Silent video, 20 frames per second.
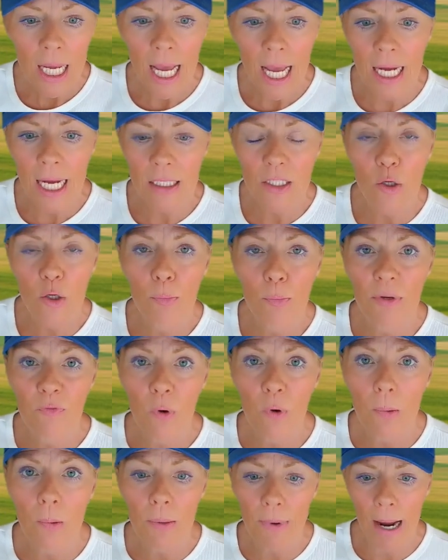And so
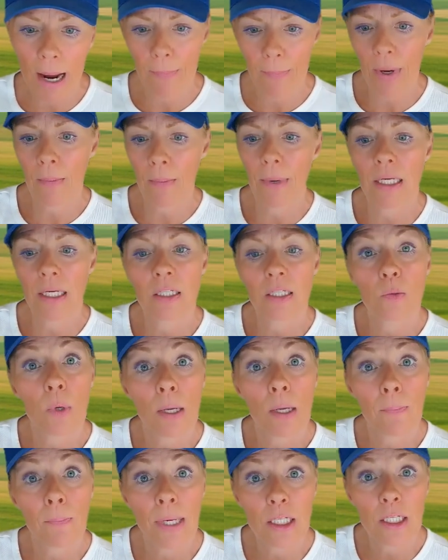before we wrap up, I just
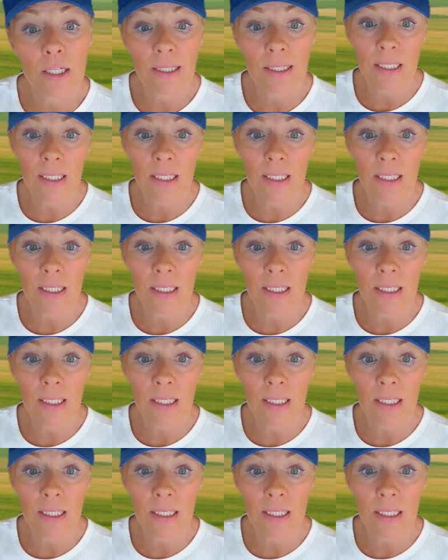want to mention